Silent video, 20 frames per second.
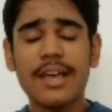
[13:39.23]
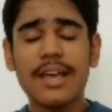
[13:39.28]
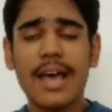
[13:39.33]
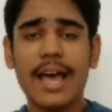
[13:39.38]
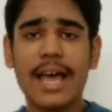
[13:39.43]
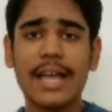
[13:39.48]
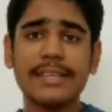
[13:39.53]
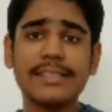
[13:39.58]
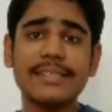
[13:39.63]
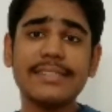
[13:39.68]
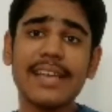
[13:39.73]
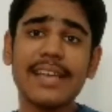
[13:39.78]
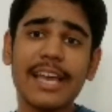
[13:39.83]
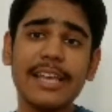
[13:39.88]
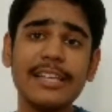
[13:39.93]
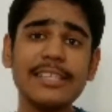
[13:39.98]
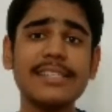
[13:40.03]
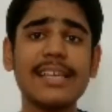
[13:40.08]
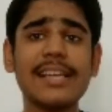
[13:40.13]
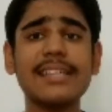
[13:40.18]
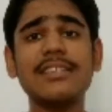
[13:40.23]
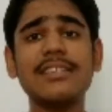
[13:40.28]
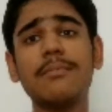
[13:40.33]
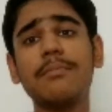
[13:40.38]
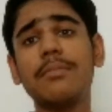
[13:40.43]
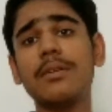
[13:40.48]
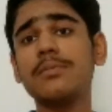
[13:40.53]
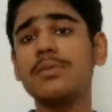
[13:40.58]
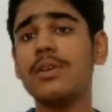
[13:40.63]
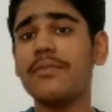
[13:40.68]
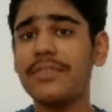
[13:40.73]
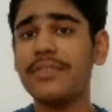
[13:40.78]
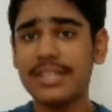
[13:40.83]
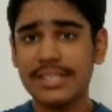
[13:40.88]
And signs and symptoms of a